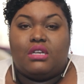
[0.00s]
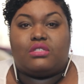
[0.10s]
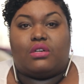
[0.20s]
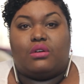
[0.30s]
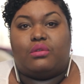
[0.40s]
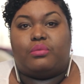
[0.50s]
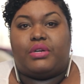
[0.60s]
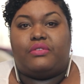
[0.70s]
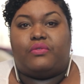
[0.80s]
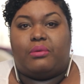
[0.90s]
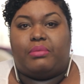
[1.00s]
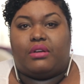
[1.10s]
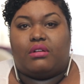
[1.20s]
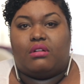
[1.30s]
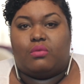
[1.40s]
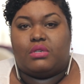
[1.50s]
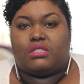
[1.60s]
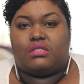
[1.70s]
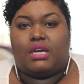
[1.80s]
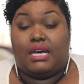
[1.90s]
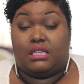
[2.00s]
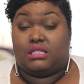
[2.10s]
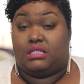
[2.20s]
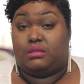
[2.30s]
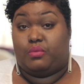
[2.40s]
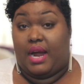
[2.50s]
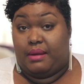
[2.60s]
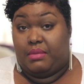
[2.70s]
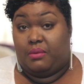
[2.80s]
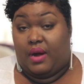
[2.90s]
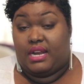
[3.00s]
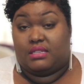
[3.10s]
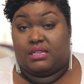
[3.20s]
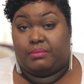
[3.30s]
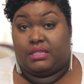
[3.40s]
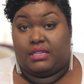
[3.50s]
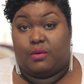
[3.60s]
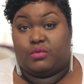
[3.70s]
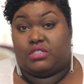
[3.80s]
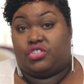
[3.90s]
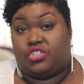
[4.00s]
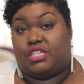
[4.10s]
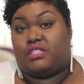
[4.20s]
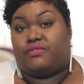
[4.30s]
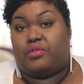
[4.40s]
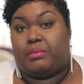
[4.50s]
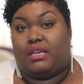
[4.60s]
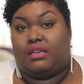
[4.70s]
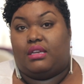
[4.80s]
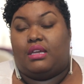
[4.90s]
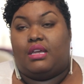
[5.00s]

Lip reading: So Pretty for a Big Girl was honestly me writing something that was just for me.